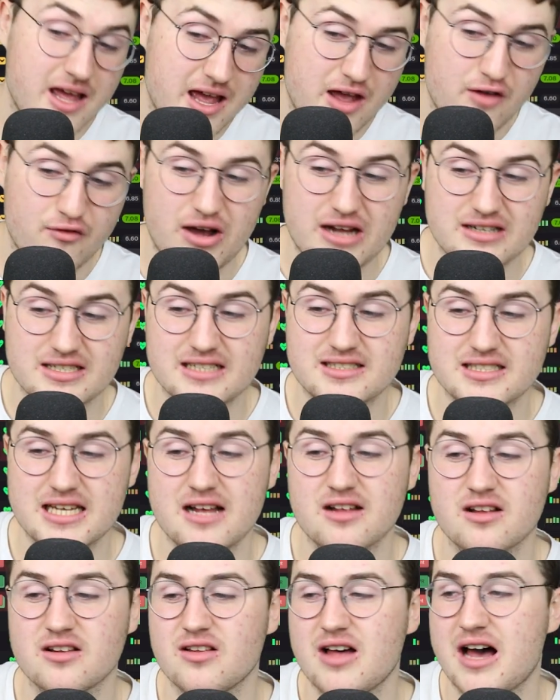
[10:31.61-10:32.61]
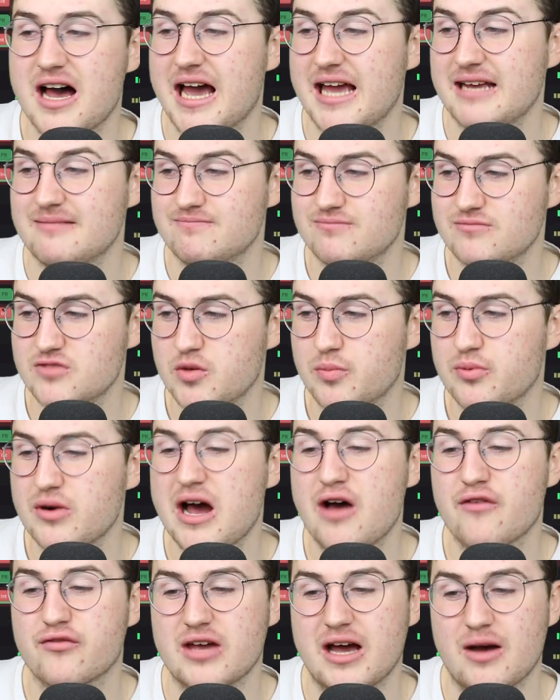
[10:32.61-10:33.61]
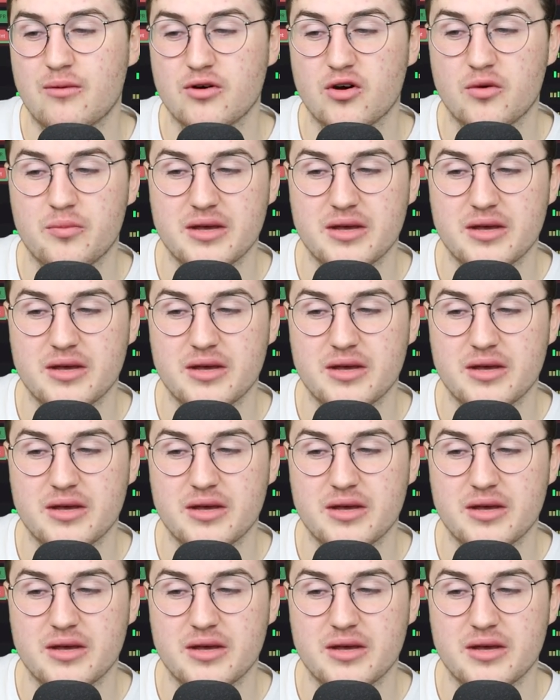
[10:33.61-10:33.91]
In fact, I tell a lie, Dubravka will